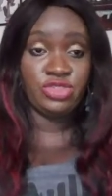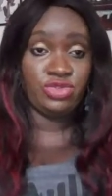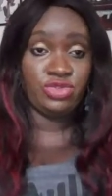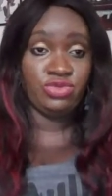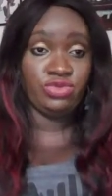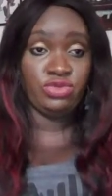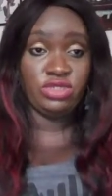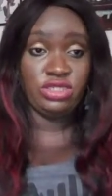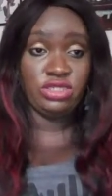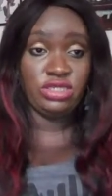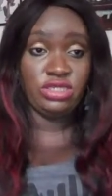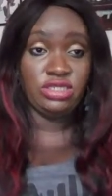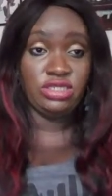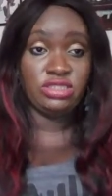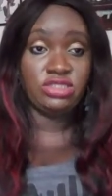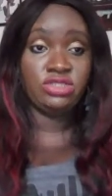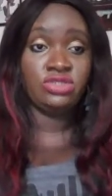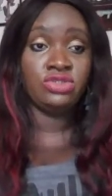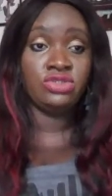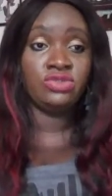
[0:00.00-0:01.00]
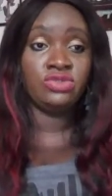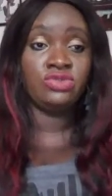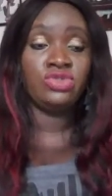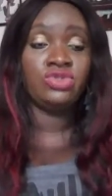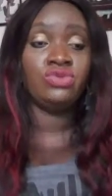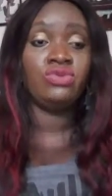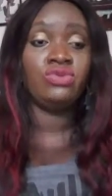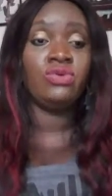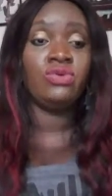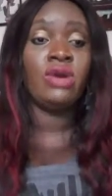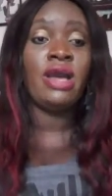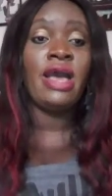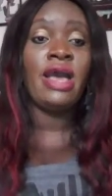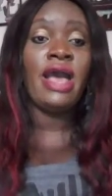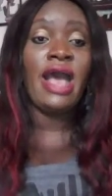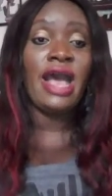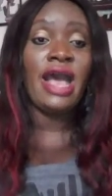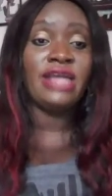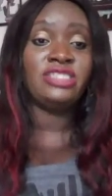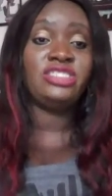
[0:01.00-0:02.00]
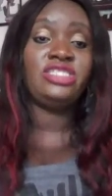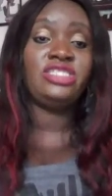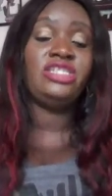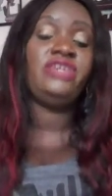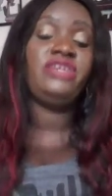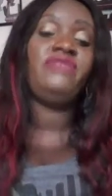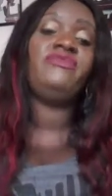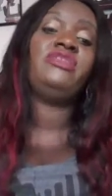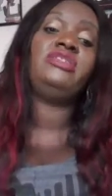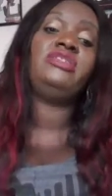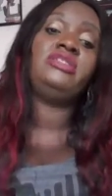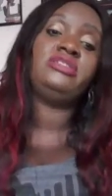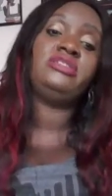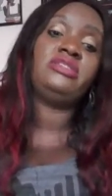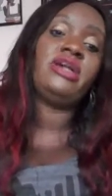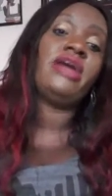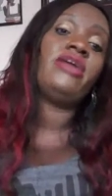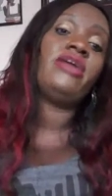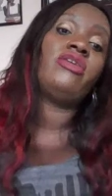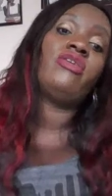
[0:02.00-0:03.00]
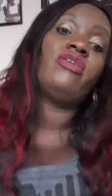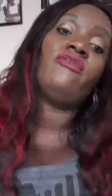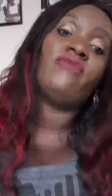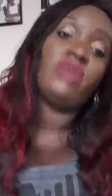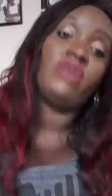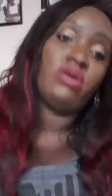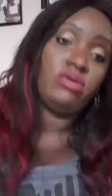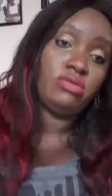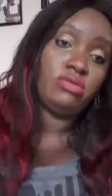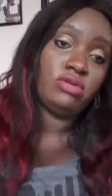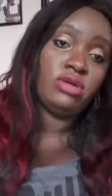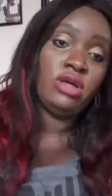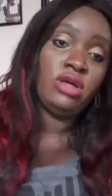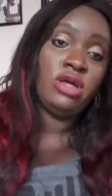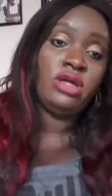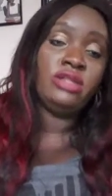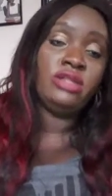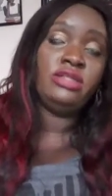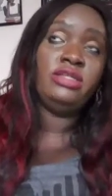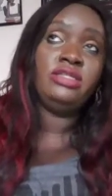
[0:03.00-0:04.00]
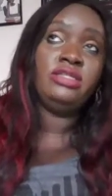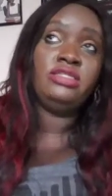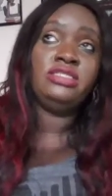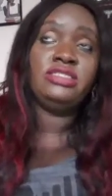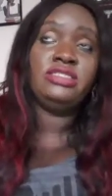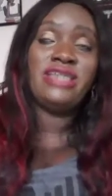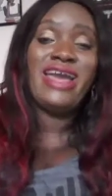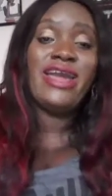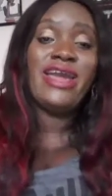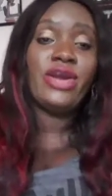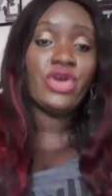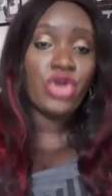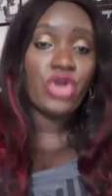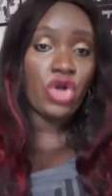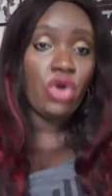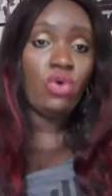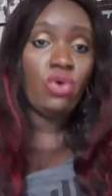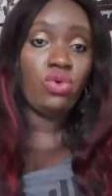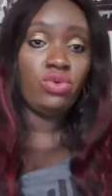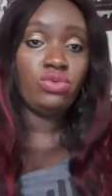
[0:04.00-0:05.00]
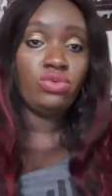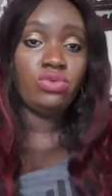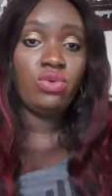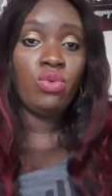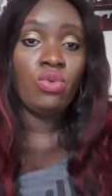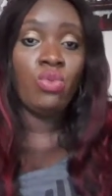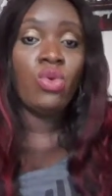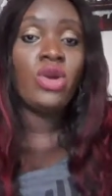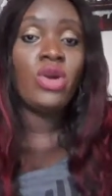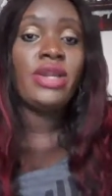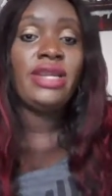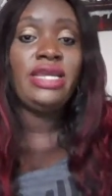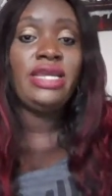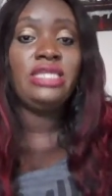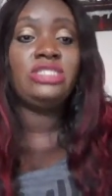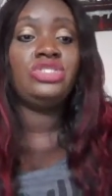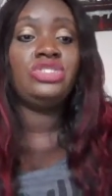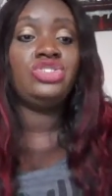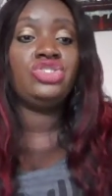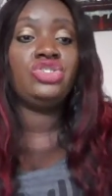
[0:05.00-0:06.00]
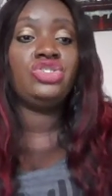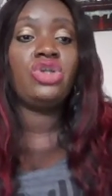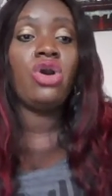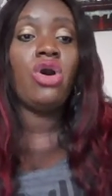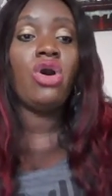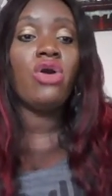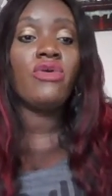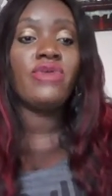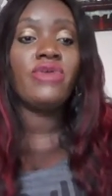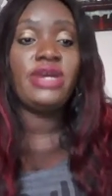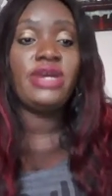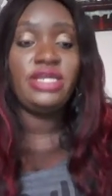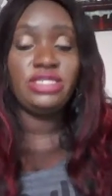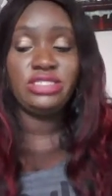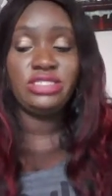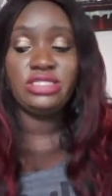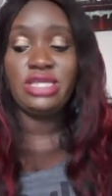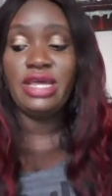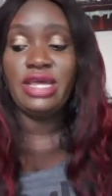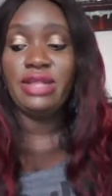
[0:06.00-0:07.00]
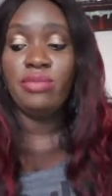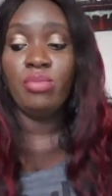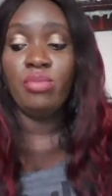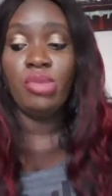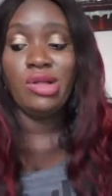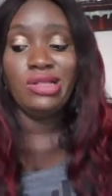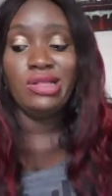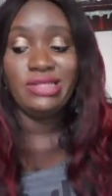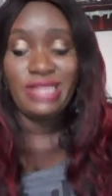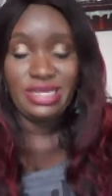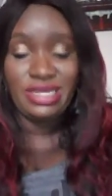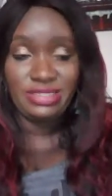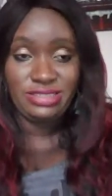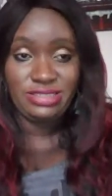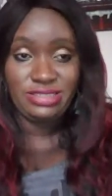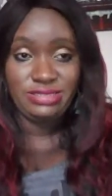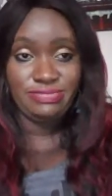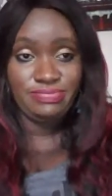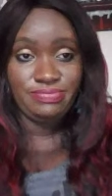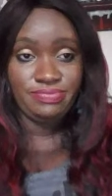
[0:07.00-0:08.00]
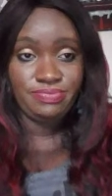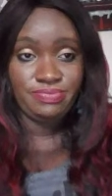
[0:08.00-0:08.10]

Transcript: to what it is. So to achieve the desire of the desired goal, one needed courage and boldness.